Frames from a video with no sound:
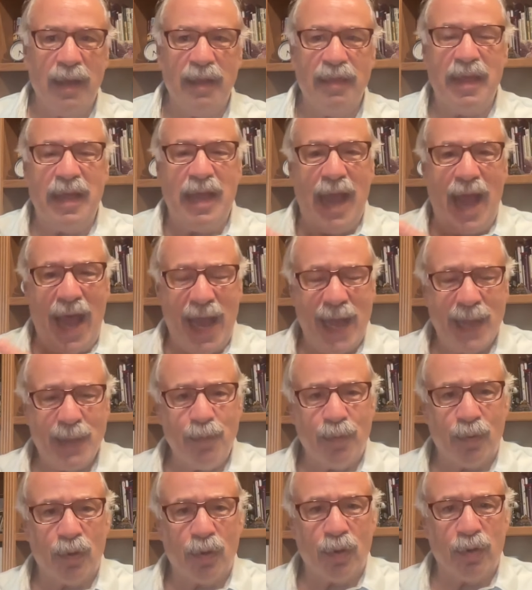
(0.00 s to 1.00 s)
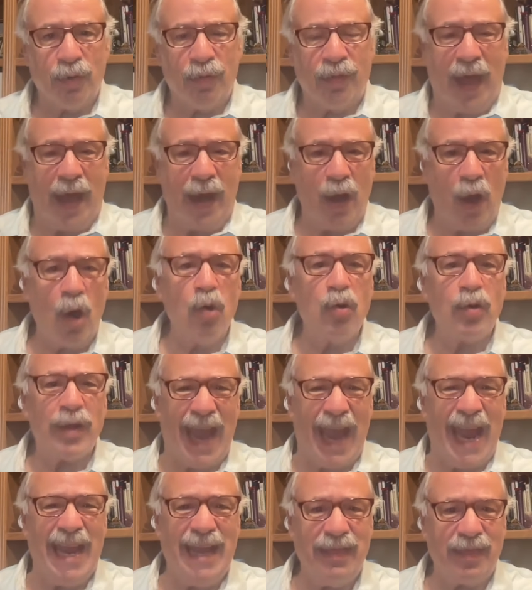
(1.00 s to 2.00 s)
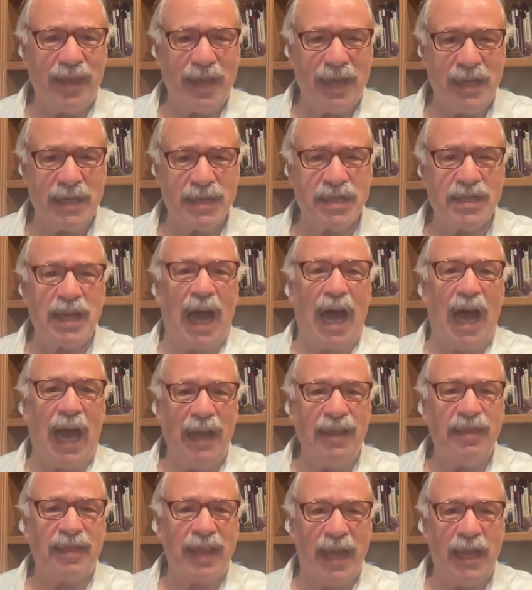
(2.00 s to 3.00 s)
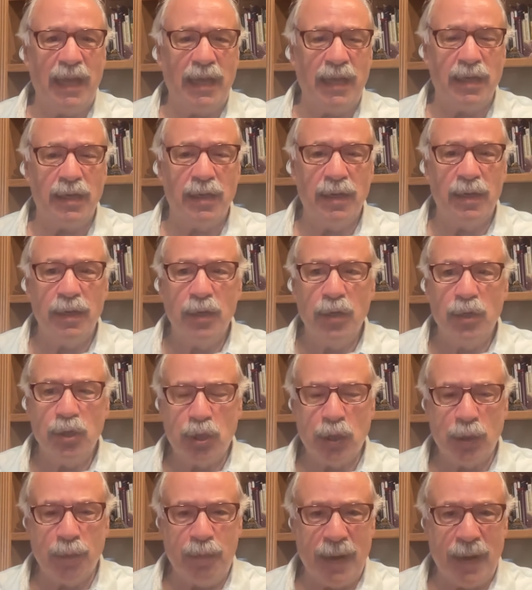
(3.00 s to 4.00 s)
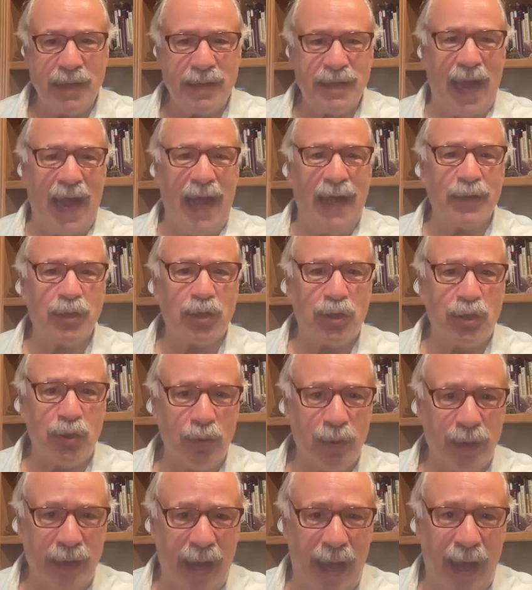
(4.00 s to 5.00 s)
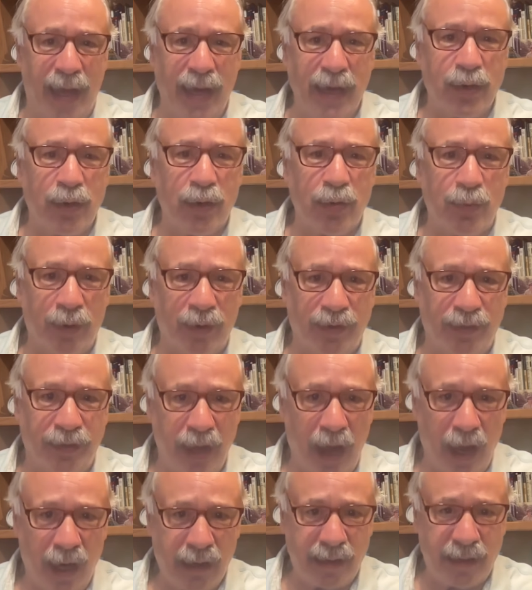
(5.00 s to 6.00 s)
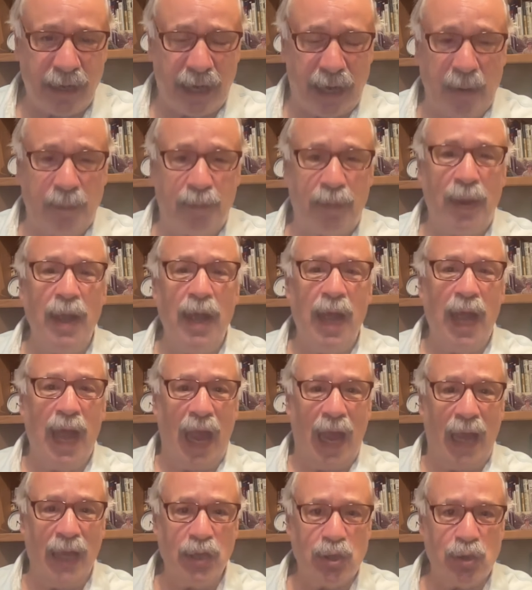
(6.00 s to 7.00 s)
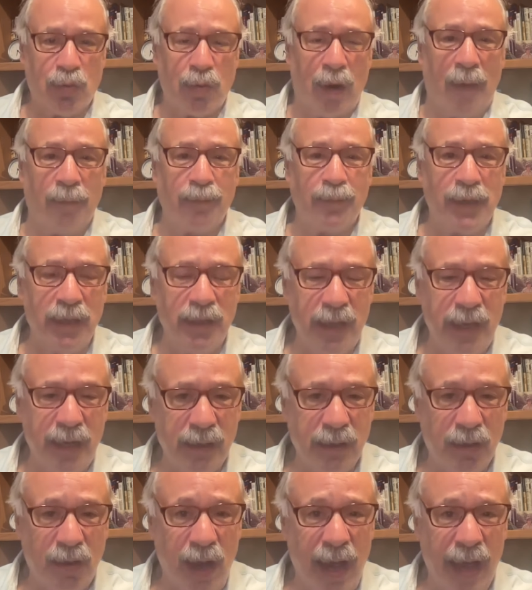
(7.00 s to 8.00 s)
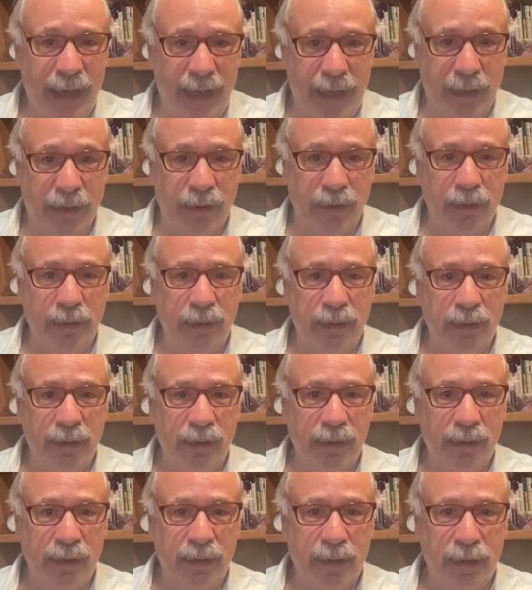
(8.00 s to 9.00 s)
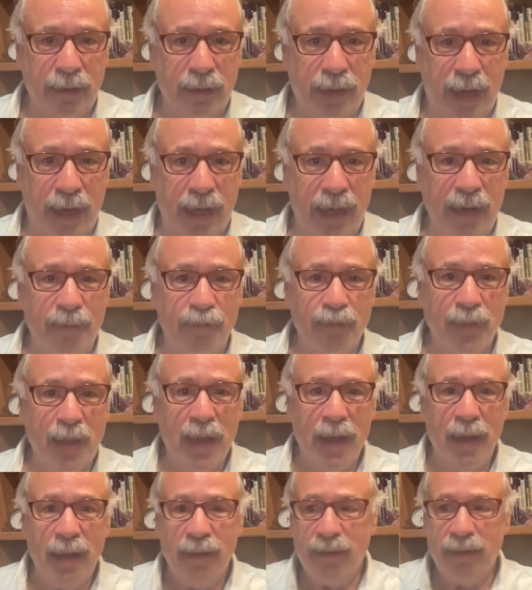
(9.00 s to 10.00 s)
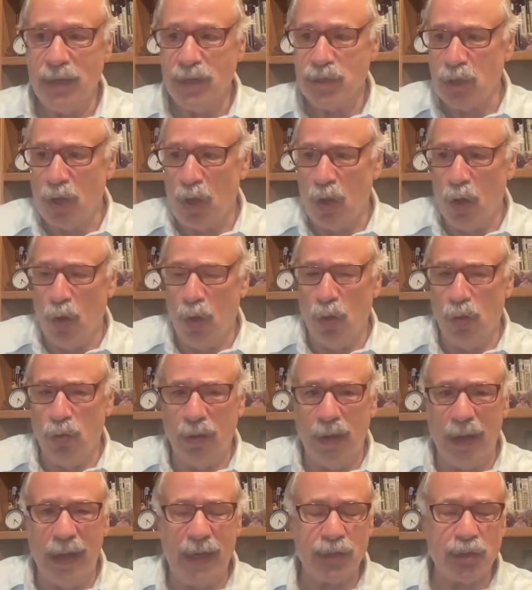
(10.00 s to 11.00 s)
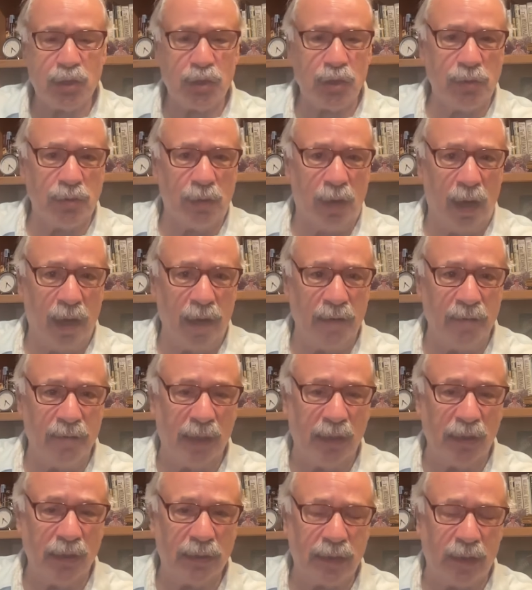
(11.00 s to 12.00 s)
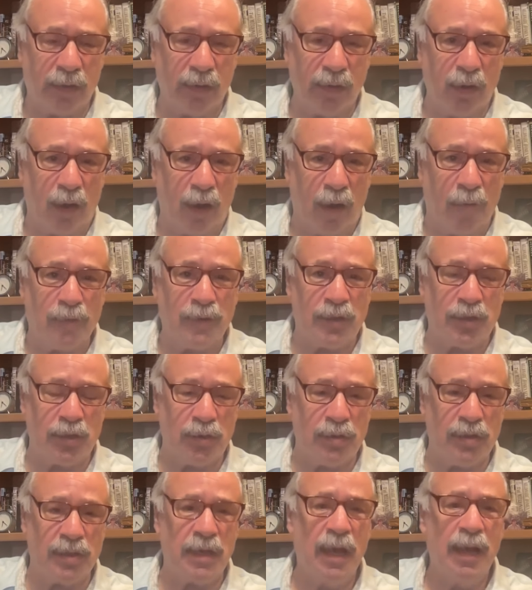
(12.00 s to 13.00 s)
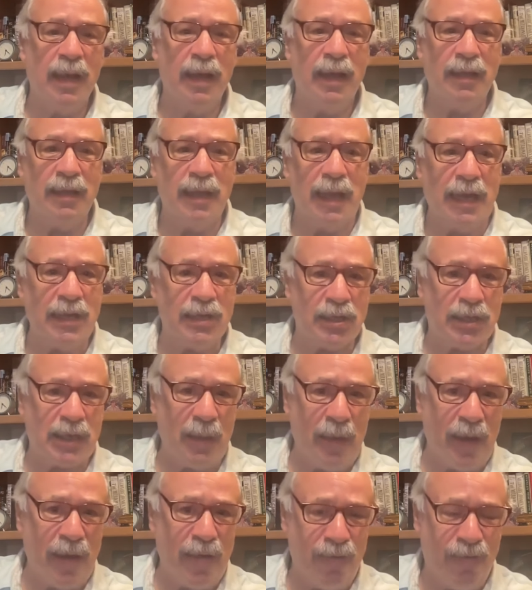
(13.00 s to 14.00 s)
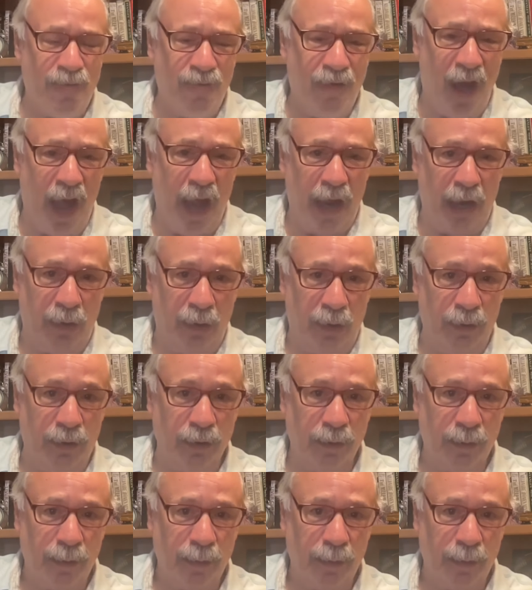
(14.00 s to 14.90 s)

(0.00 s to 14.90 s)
The admiral that okayed this, I think, should be attached to an anchor with duct tape and dropped in the Atlantic. Okay? This whole echelon of military officers needs to be fired,